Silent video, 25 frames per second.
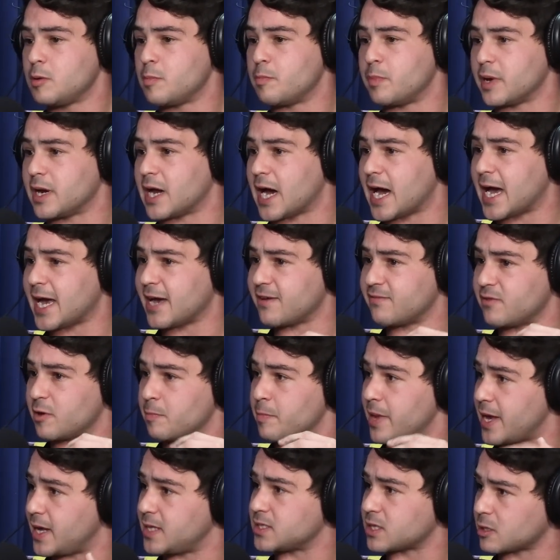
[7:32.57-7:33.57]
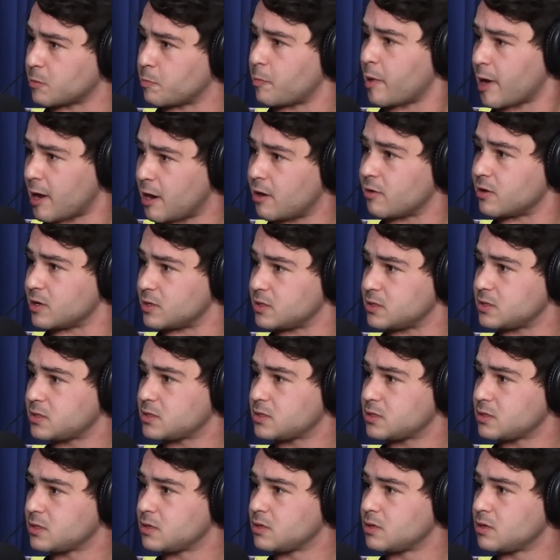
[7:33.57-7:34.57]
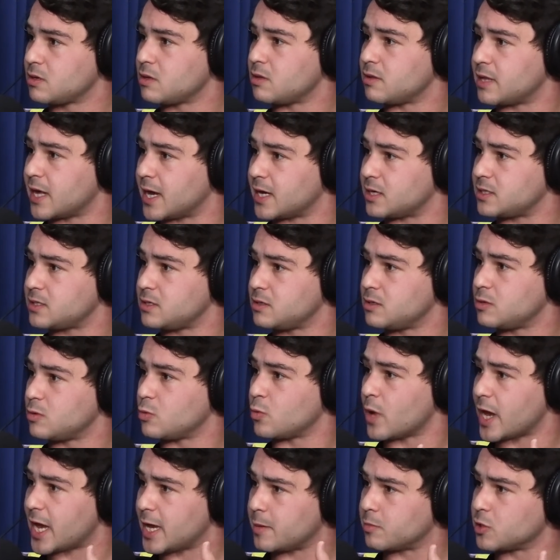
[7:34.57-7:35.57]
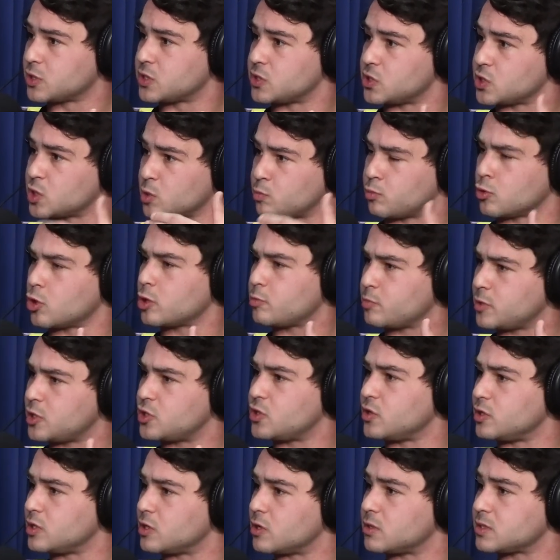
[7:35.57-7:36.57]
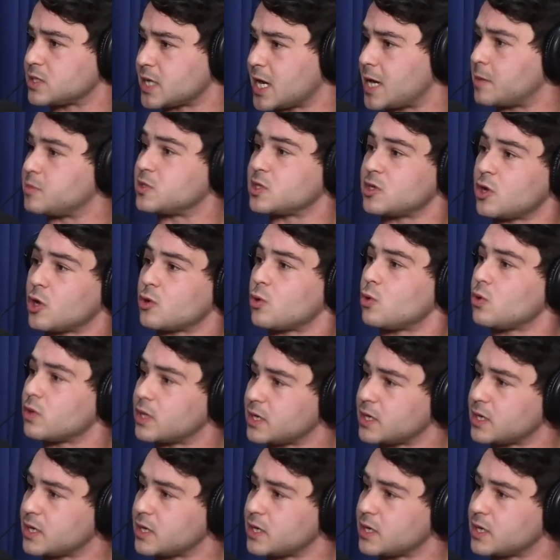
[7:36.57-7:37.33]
But I have amazing parents that were able to support me during those times, and not all